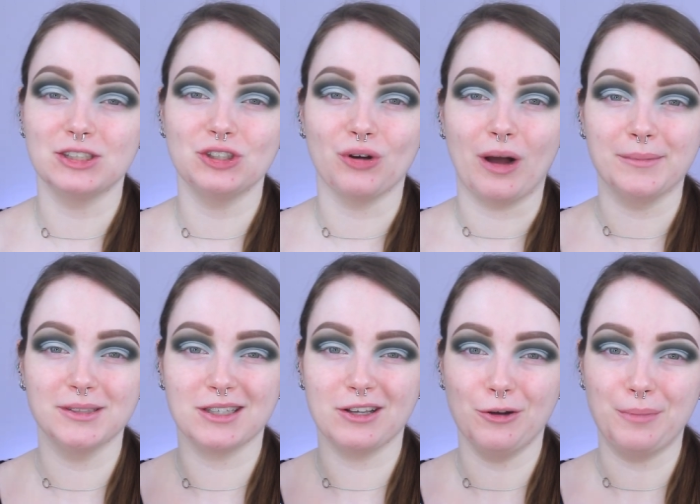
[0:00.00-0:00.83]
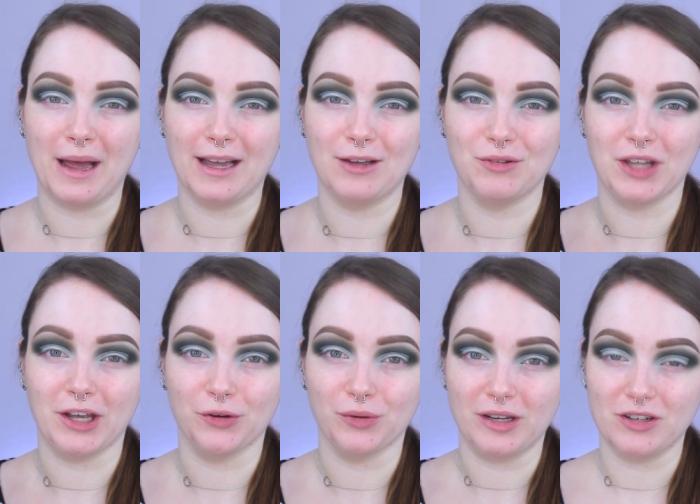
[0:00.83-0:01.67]
So I'm just going to go back in with
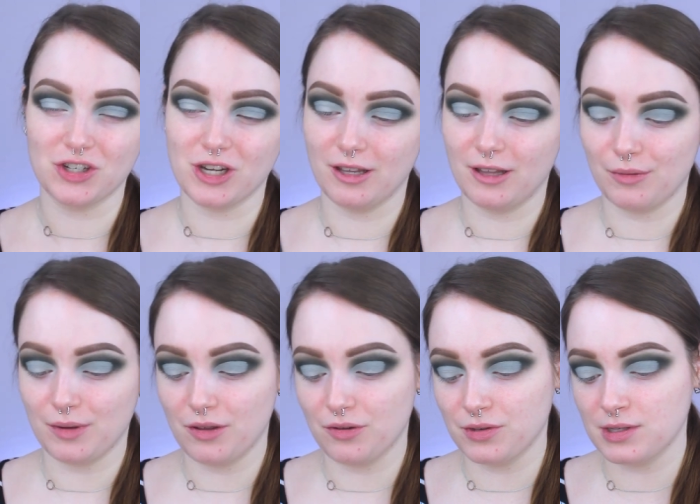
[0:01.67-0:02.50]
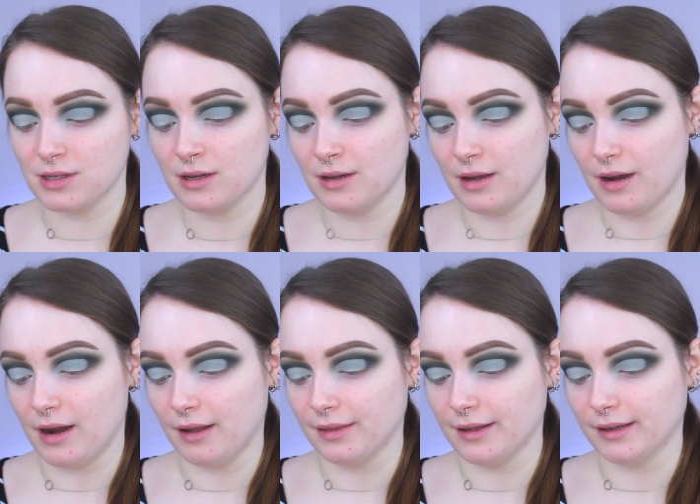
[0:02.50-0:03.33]
that green shade that we used
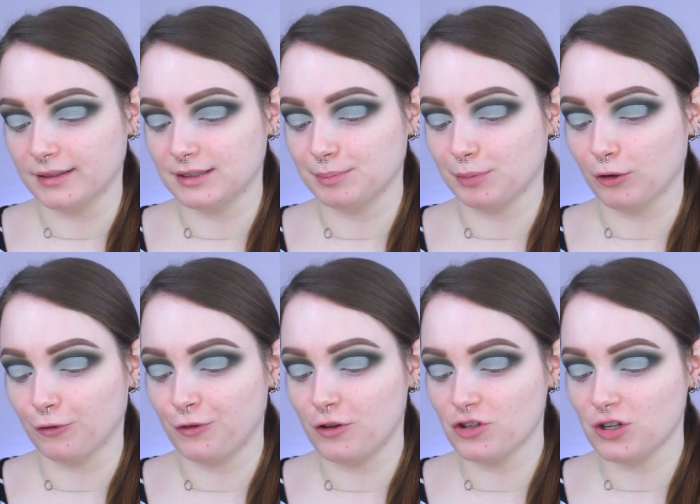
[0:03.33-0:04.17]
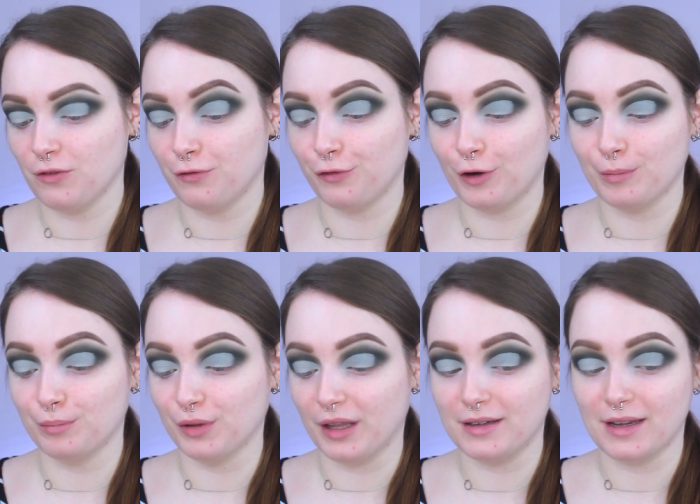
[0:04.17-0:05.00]
on this Profusion Firm
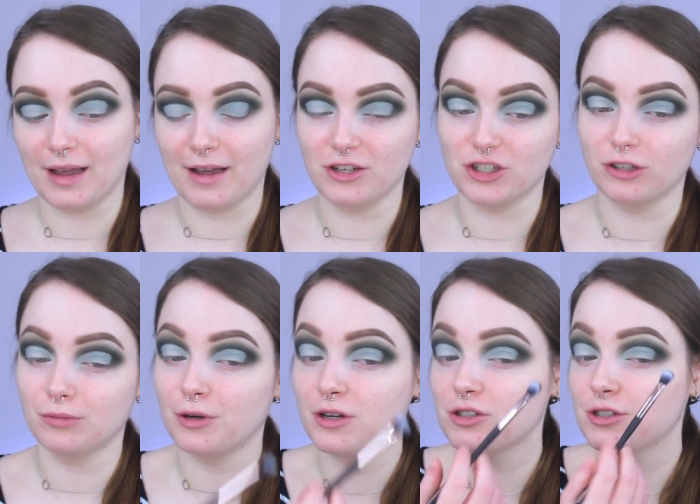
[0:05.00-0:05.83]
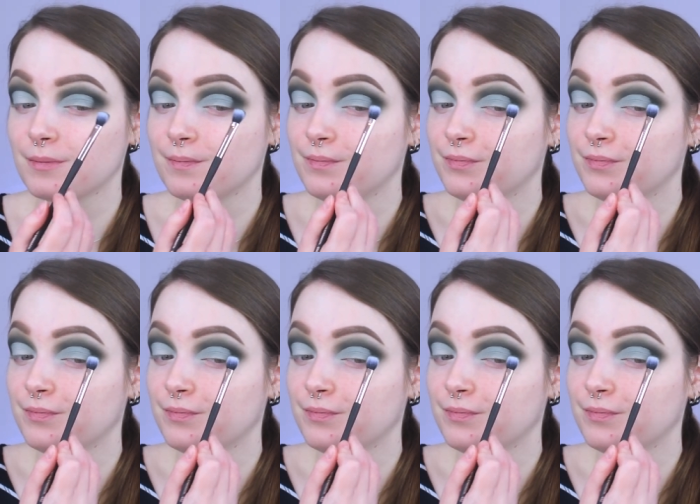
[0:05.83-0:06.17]
Blending Eyeshadow Brush.